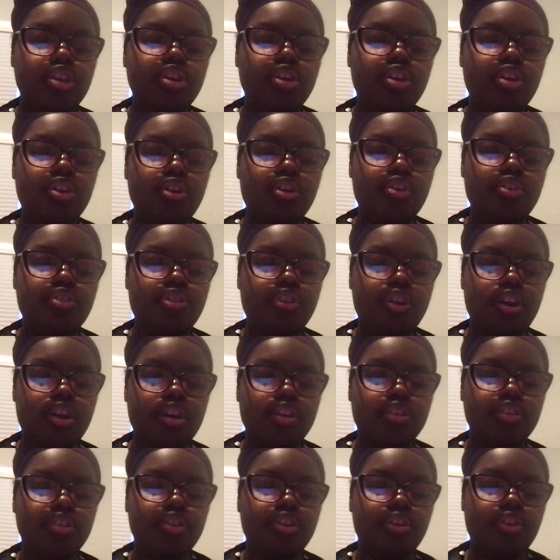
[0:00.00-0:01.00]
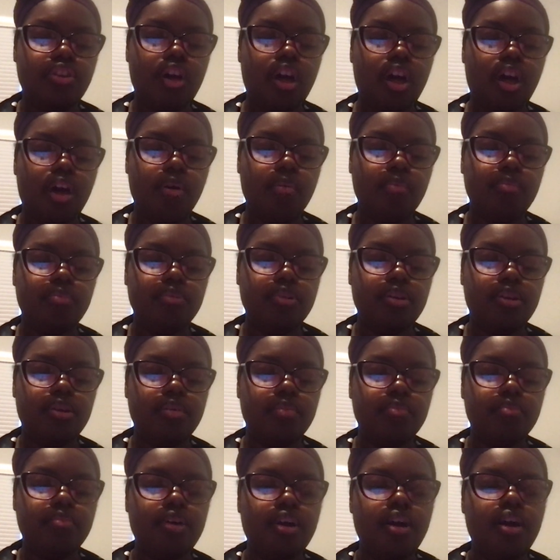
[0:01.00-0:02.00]
you're there to help
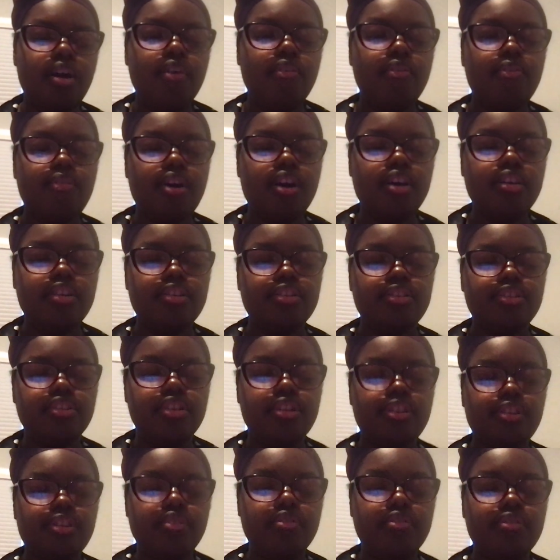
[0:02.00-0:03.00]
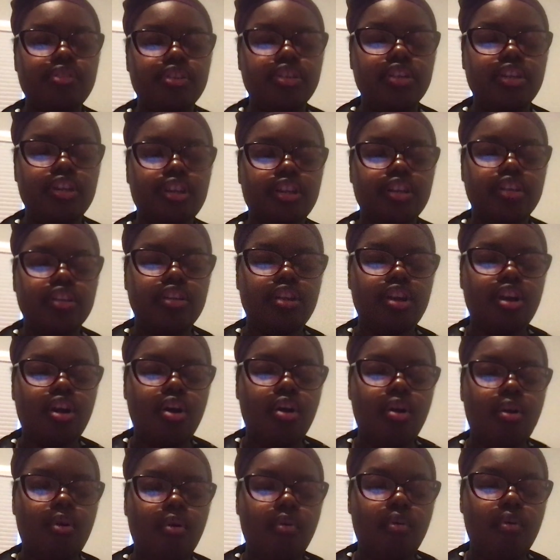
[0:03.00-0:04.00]
them find a solution
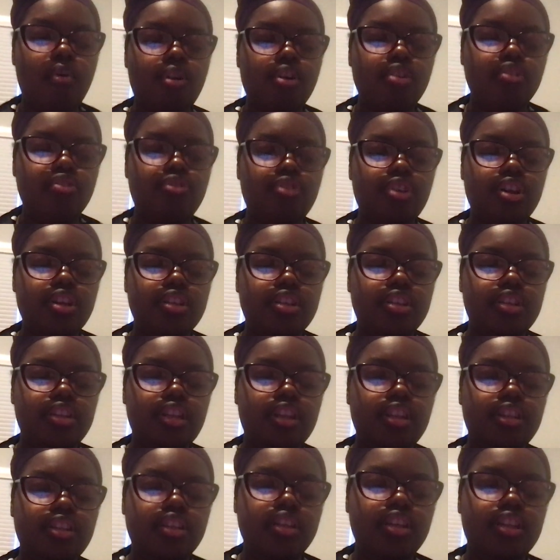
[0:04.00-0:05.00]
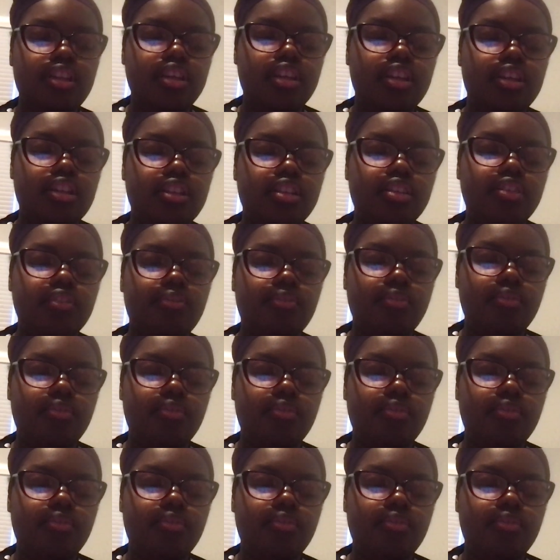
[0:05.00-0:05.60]
or address their needs.